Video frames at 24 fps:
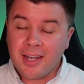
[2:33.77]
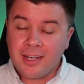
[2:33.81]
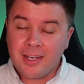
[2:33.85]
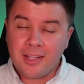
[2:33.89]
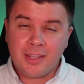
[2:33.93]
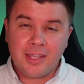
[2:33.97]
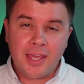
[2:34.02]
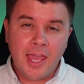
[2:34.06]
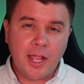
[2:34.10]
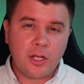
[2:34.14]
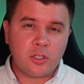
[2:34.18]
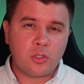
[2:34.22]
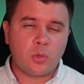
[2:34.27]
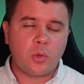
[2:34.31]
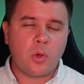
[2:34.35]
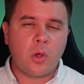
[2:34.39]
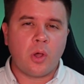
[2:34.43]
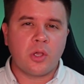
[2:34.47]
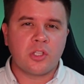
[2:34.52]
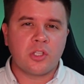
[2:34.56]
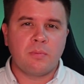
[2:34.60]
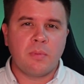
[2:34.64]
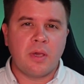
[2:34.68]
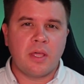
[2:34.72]
the actual
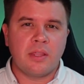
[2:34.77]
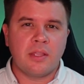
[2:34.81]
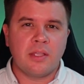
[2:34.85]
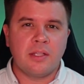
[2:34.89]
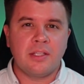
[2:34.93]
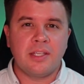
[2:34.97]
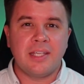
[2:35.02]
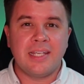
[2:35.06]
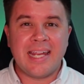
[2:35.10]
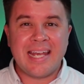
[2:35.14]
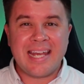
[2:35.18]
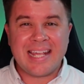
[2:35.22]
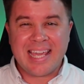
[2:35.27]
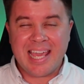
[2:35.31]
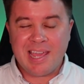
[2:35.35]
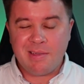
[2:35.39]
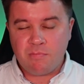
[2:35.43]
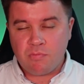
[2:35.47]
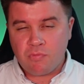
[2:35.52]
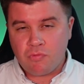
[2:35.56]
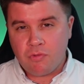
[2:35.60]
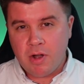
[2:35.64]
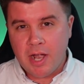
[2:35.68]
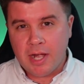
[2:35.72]
cost method, you need to keep
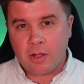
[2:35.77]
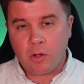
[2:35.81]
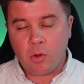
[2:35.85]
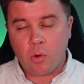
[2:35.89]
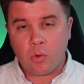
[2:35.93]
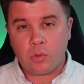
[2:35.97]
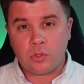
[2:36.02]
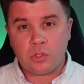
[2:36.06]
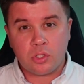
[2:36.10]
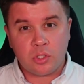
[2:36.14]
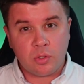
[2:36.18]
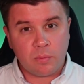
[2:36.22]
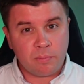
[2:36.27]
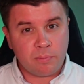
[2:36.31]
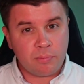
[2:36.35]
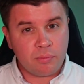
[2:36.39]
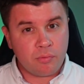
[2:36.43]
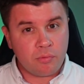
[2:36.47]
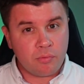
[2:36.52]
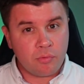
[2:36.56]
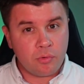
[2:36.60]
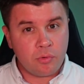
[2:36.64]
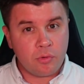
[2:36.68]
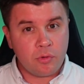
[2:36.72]
records to
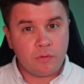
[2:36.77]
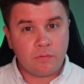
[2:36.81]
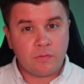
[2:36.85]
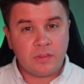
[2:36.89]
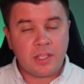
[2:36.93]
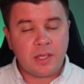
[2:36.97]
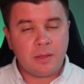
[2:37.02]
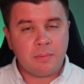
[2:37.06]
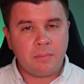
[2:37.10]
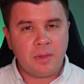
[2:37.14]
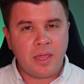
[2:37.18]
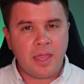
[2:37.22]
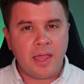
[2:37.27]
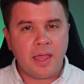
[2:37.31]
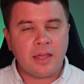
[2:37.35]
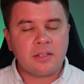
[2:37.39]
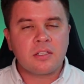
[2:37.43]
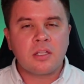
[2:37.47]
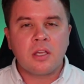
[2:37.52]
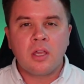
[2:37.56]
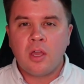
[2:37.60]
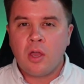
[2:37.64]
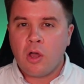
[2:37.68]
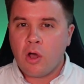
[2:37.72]
prove the amount
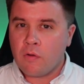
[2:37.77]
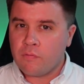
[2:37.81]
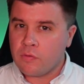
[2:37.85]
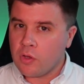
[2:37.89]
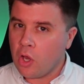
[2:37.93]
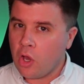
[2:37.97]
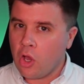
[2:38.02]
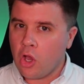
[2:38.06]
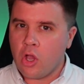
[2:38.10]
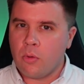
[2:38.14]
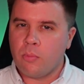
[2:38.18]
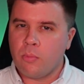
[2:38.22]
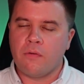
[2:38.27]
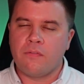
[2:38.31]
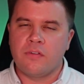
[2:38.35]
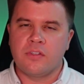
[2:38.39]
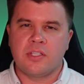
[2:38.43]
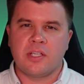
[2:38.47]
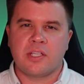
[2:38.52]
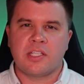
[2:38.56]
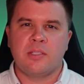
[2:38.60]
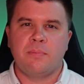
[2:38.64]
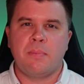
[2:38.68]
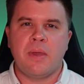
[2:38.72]
of your home office
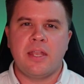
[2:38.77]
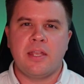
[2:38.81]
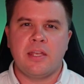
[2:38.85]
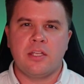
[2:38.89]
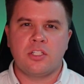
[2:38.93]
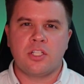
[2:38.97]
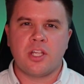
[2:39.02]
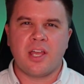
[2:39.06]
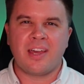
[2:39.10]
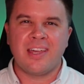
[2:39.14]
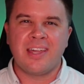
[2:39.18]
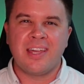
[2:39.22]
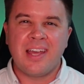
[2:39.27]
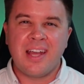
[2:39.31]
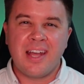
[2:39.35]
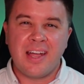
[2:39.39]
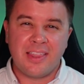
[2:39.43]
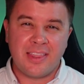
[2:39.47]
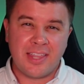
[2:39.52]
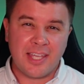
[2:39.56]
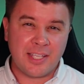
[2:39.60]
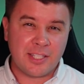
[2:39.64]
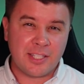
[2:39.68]
expenditure. Things